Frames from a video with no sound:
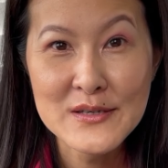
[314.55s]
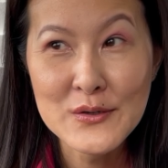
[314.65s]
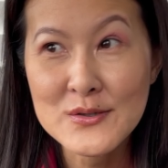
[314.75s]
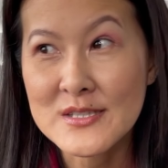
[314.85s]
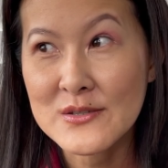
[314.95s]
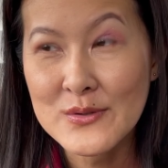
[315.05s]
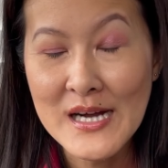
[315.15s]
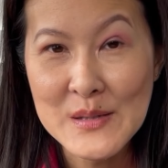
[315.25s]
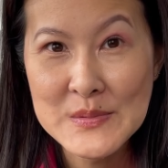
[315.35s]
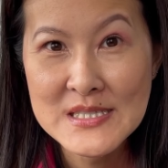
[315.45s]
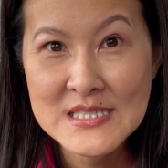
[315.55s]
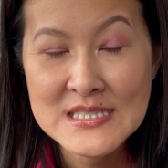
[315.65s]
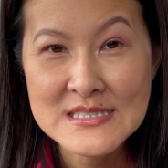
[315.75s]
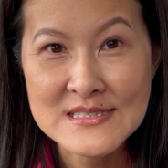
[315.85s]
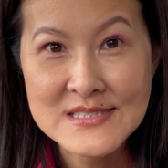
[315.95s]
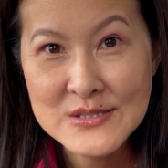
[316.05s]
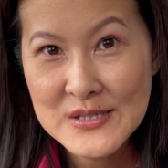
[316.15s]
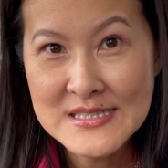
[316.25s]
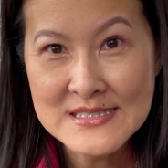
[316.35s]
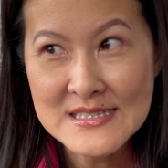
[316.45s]
holy crap, this is
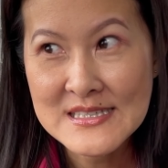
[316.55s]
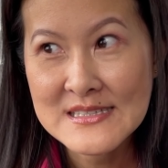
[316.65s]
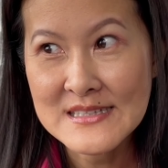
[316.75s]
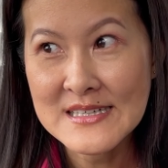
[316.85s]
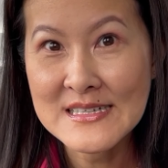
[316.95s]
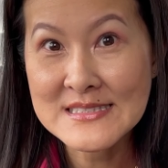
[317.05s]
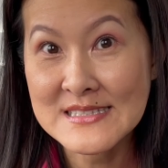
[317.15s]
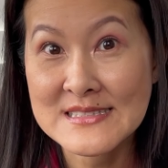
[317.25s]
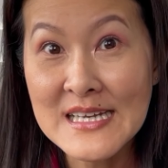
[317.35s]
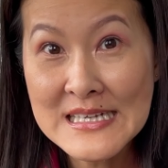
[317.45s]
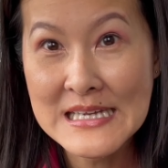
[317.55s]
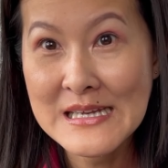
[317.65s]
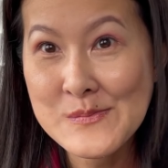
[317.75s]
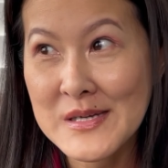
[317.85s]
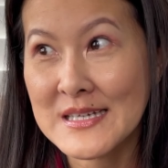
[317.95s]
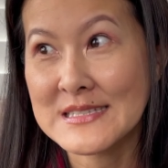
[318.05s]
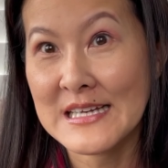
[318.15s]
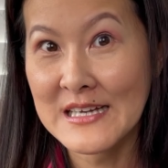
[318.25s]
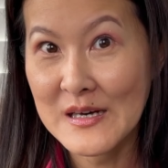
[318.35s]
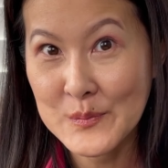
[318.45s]
crazy. Like, it's exciting because I
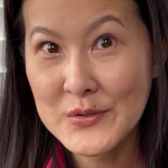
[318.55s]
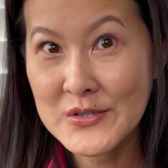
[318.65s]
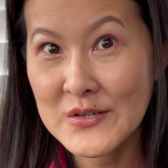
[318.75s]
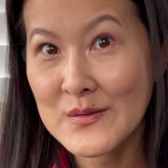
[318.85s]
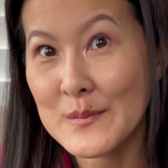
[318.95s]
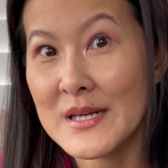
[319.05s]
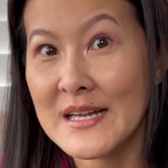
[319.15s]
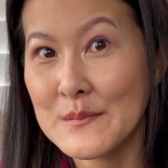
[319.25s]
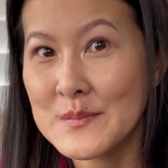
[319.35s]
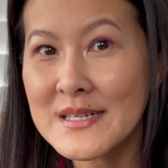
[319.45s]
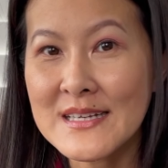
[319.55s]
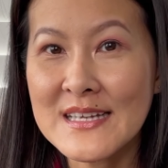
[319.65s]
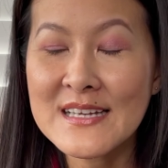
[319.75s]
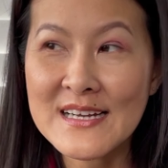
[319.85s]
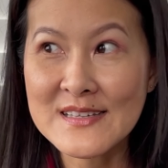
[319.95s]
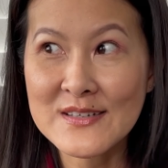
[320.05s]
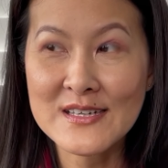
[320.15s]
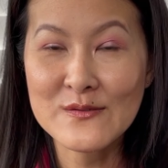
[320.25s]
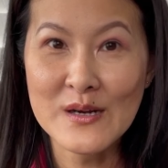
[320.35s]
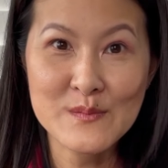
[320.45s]
got approved, I'm gonna get money and they're
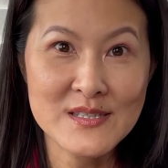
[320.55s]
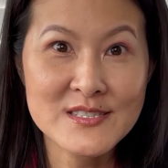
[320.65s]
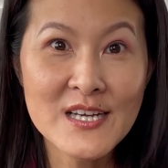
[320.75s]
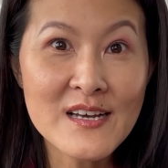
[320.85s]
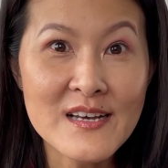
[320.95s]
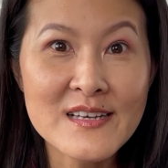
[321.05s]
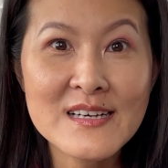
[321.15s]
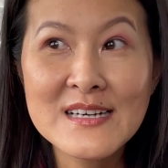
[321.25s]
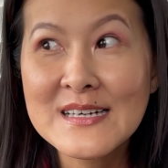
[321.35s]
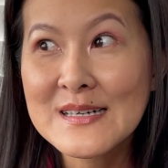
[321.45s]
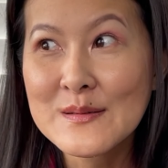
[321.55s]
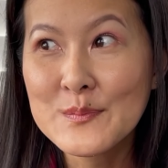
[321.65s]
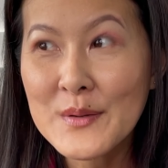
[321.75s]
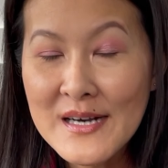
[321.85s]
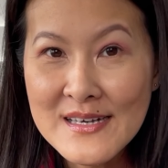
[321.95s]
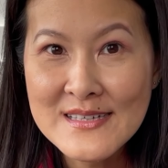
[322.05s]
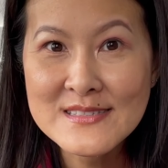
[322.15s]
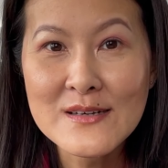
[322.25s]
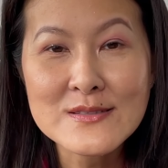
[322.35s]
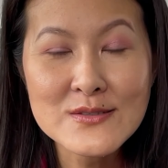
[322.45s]
gonna write me a check. But
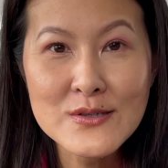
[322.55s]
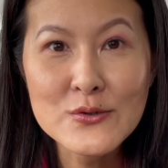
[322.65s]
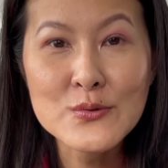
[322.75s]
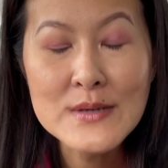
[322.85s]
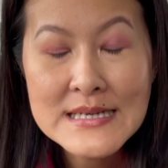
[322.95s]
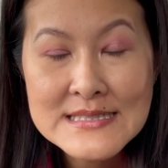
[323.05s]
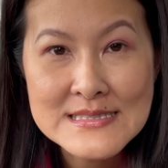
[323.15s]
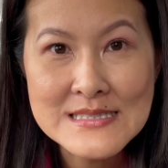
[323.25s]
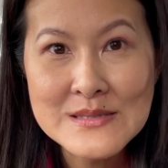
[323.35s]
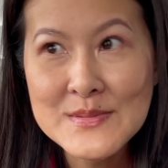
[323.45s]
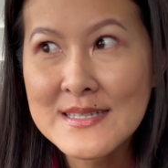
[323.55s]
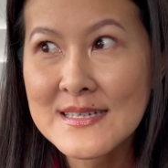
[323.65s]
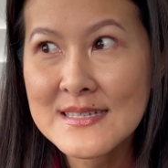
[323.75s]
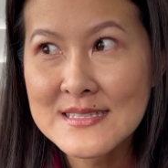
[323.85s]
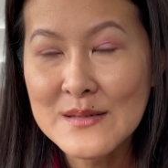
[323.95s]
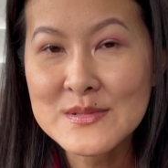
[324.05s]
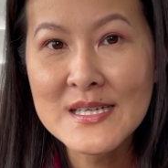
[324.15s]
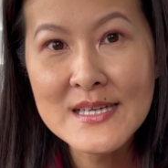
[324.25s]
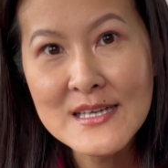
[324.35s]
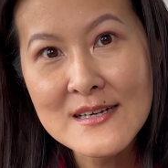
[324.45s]
it's also crazy because I'm
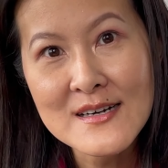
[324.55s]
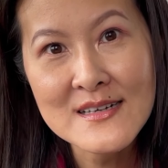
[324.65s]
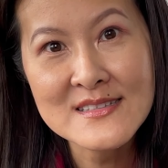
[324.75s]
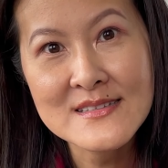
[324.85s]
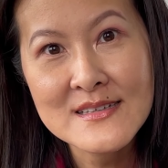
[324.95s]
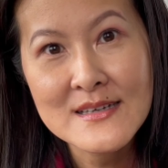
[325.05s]
taking on,